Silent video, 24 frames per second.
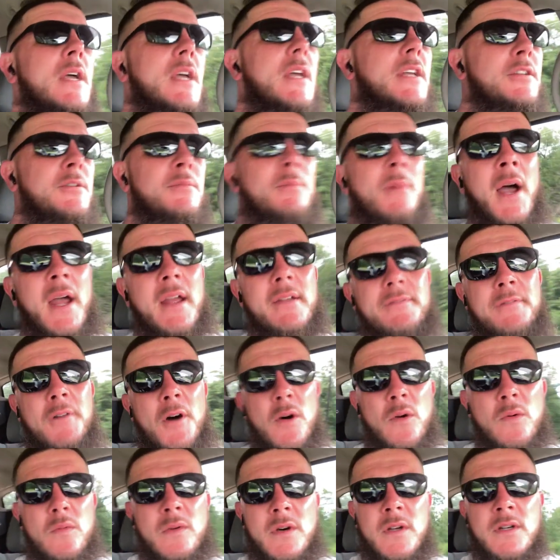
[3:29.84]
You might
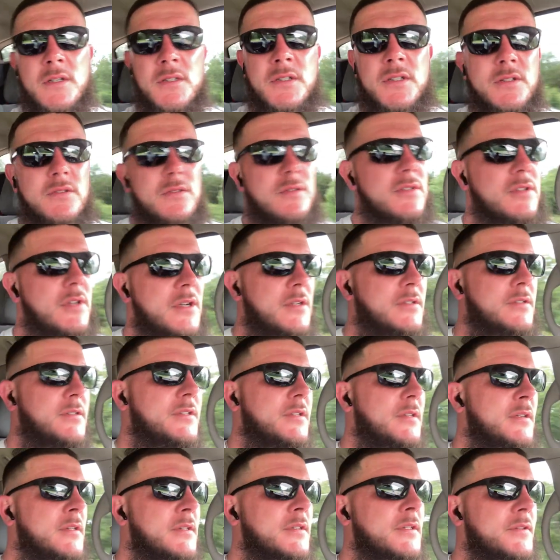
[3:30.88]
fold one or two shirts
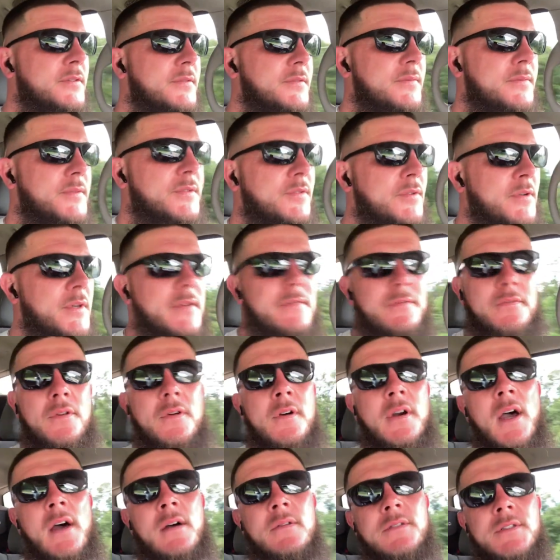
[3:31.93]
during the 3
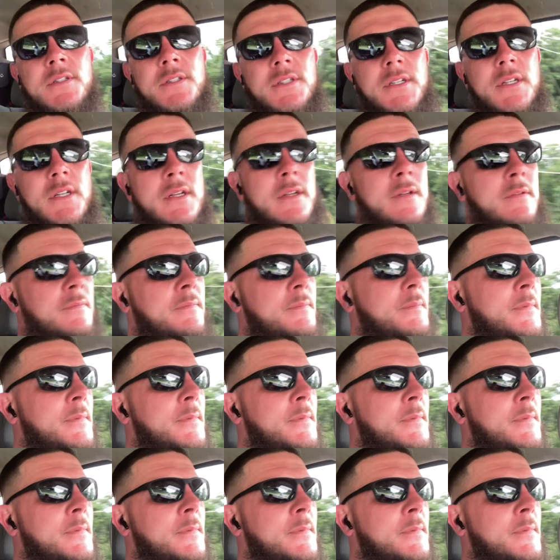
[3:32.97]
4 hour shift.